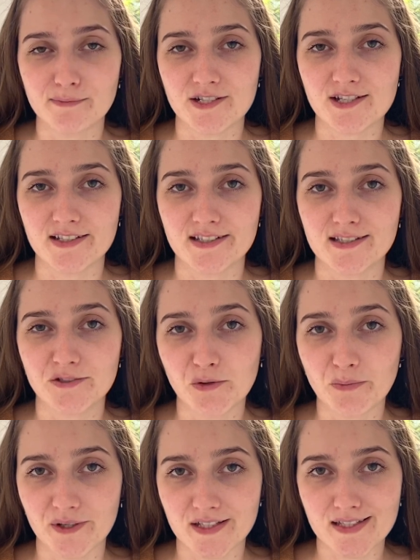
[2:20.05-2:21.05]
which is
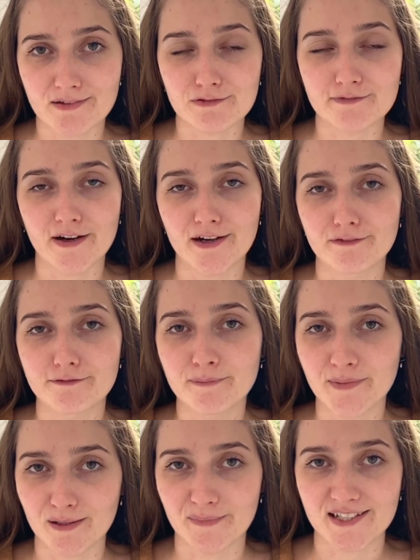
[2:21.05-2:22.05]
2.75
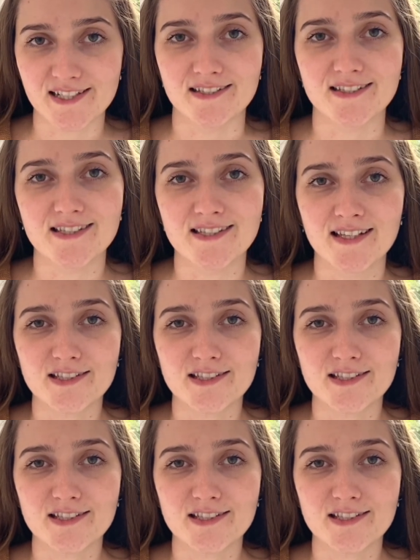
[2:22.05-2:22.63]
millimeters.